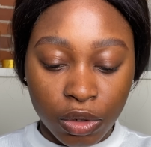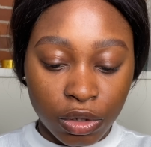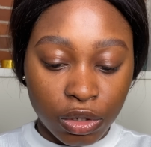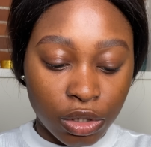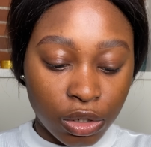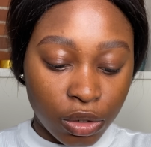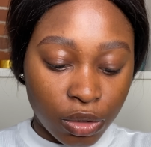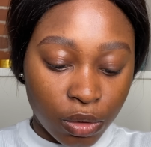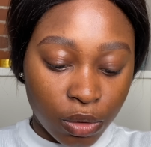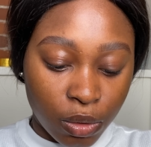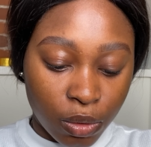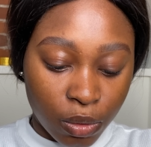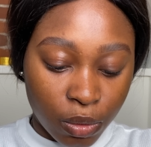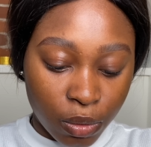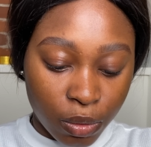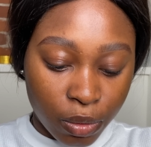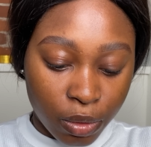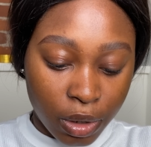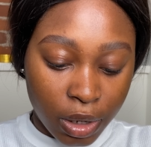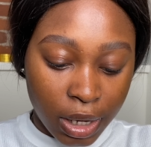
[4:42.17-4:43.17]
So
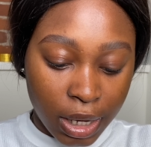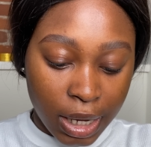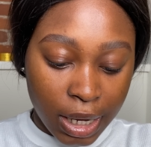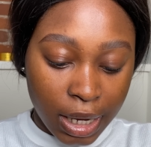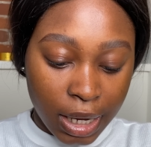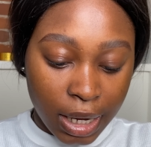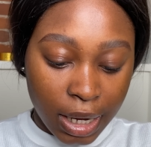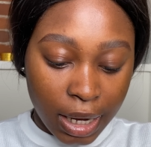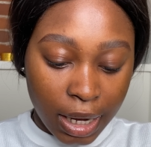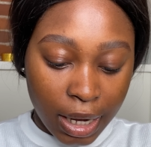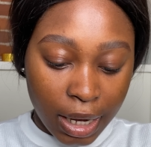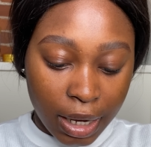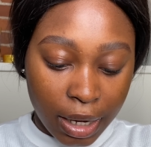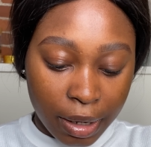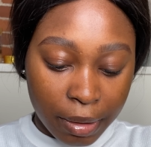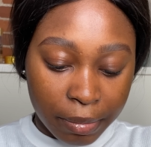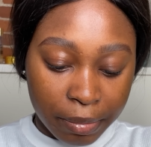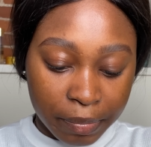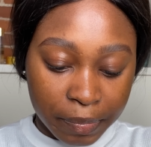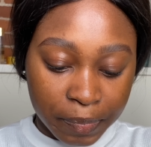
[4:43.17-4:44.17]

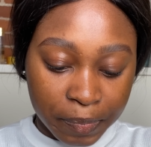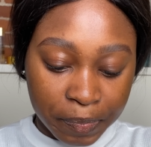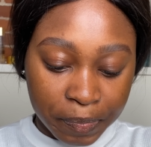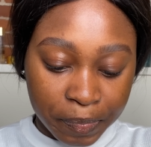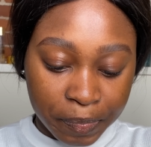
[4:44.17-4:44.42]
I'm